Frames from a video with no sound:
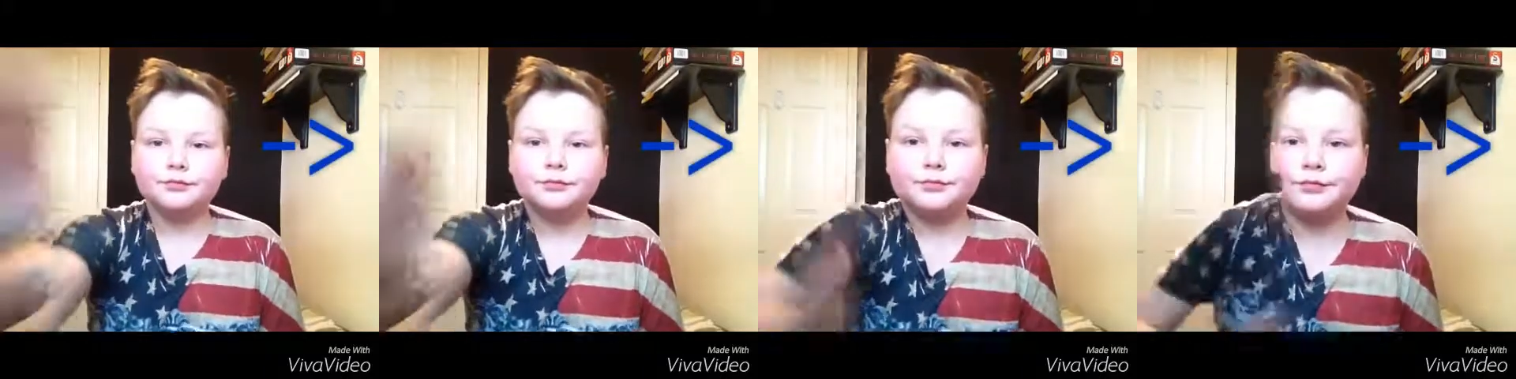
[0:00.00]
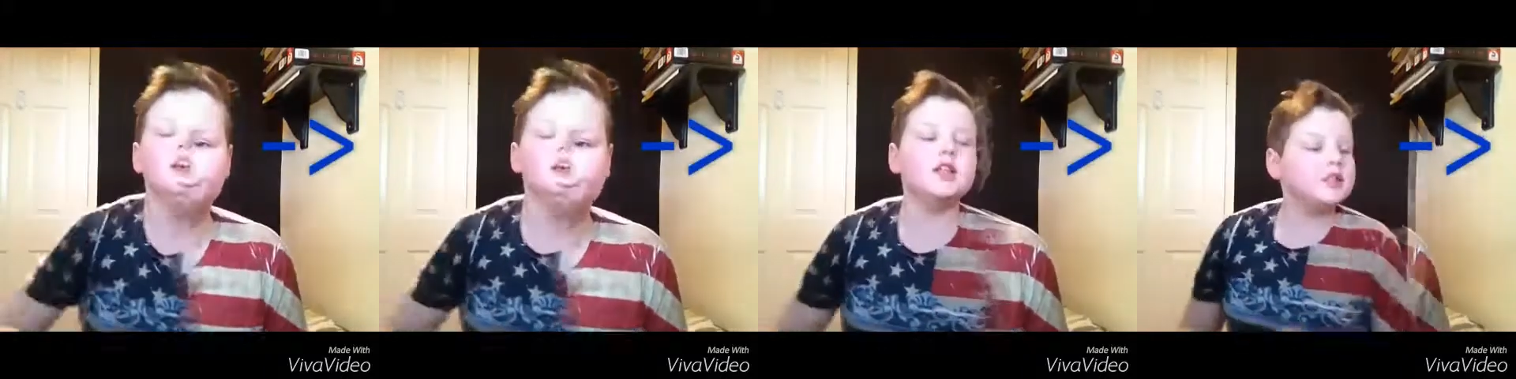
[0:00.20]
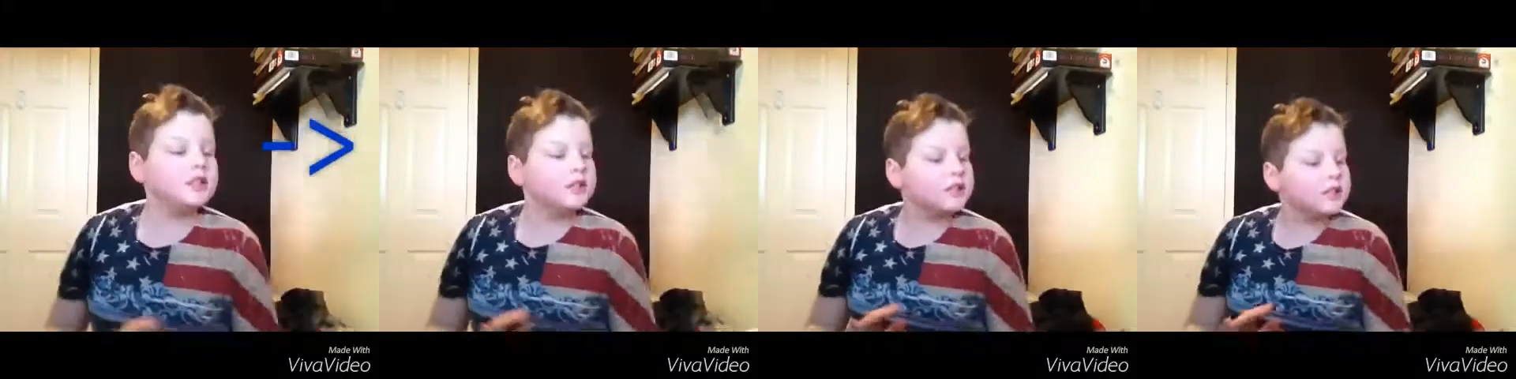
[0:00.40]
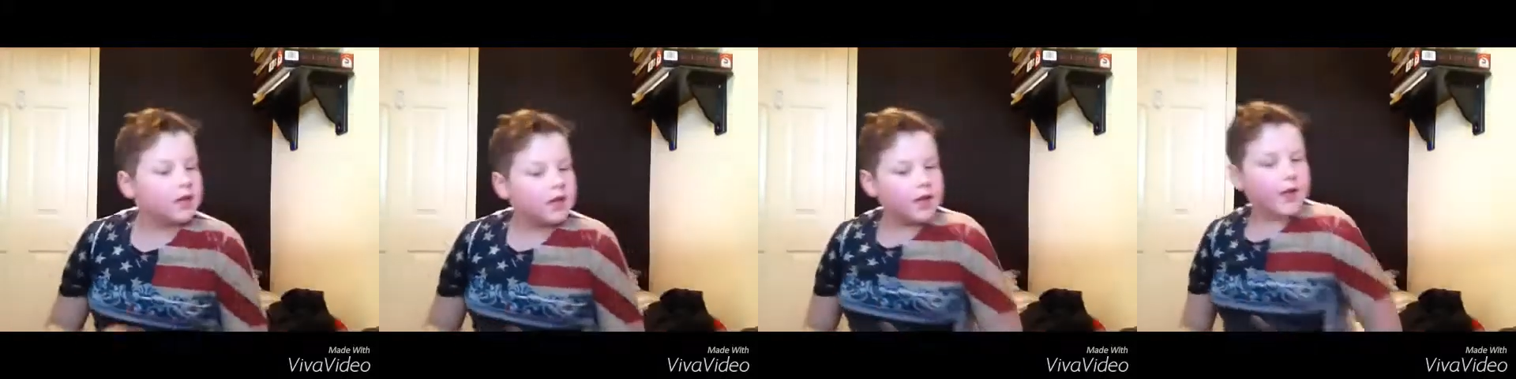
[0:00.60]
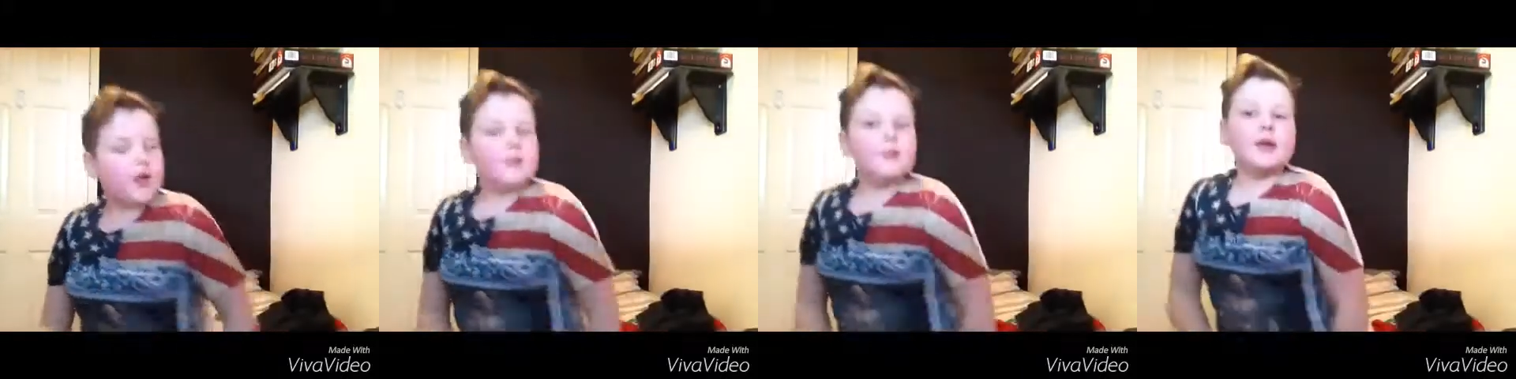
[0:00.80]
First
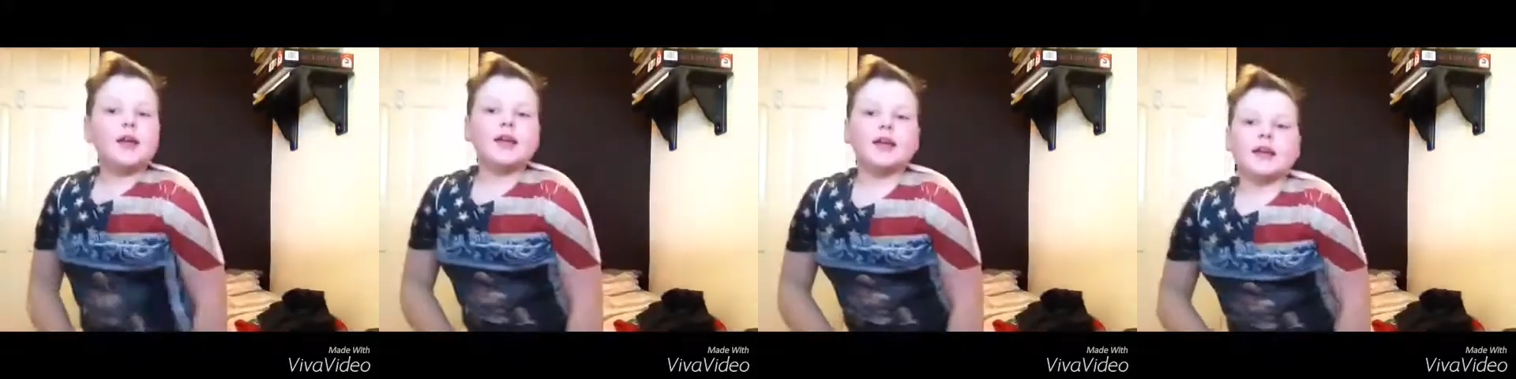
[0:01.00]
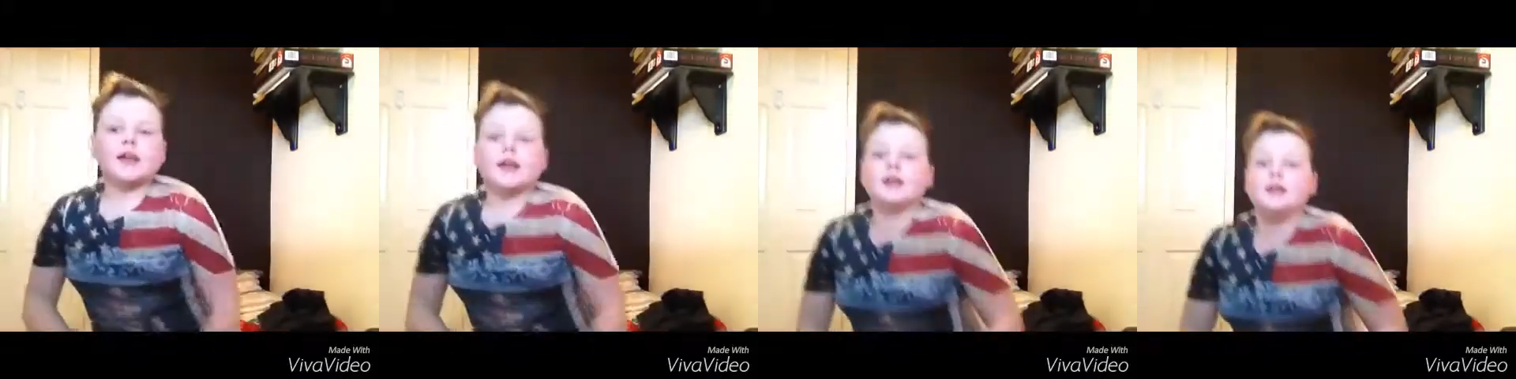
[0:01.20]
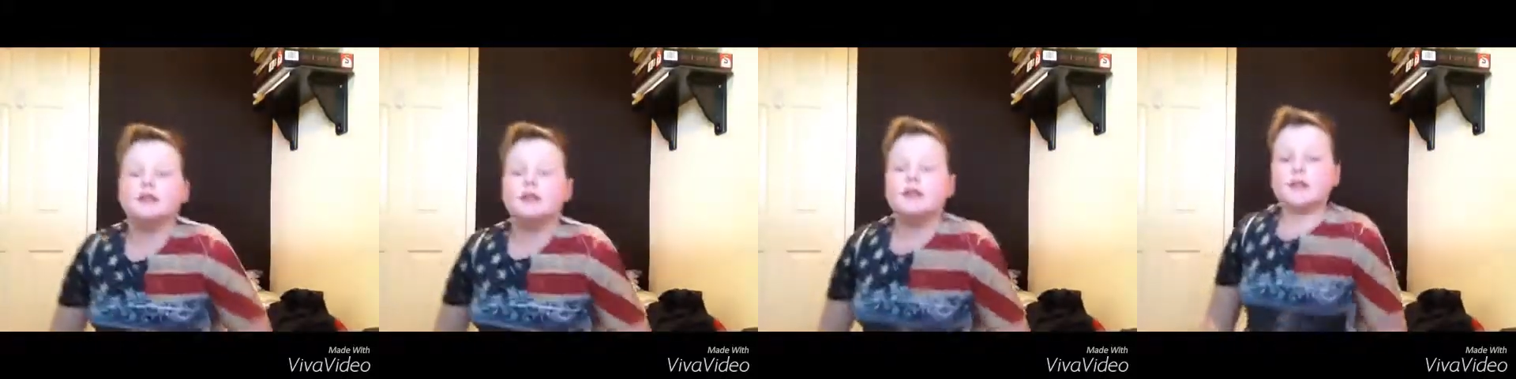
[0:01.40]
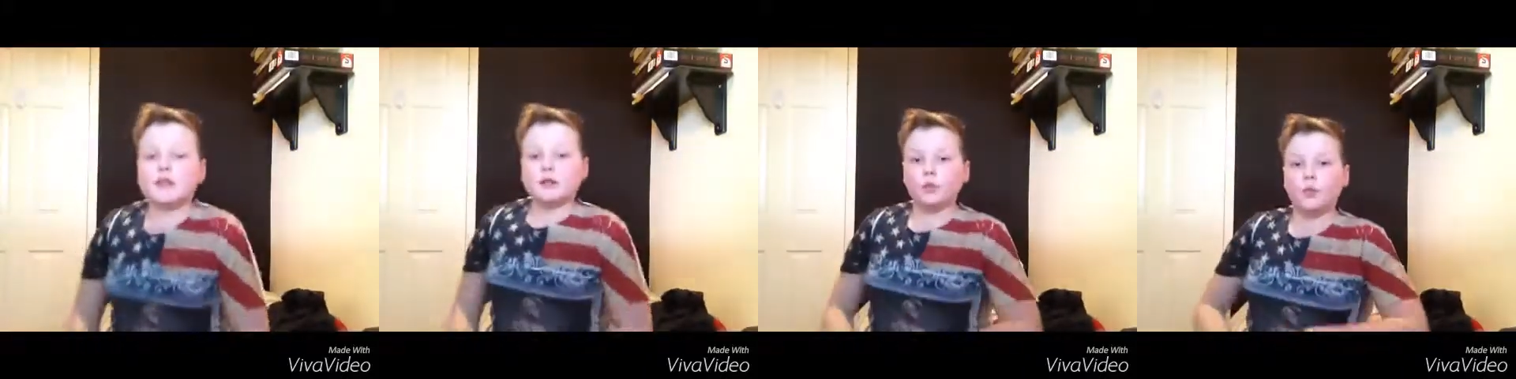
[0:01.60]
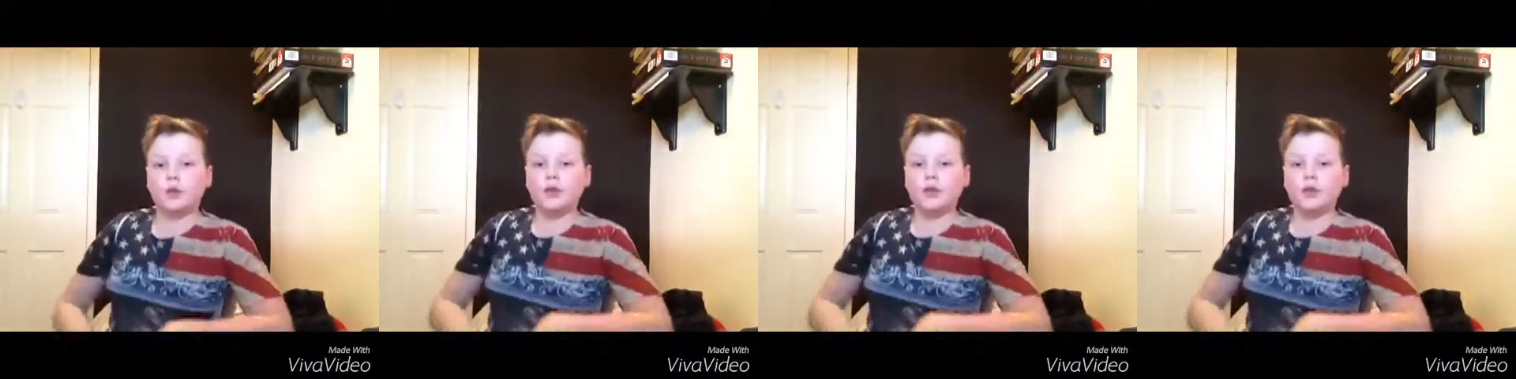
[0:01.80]
is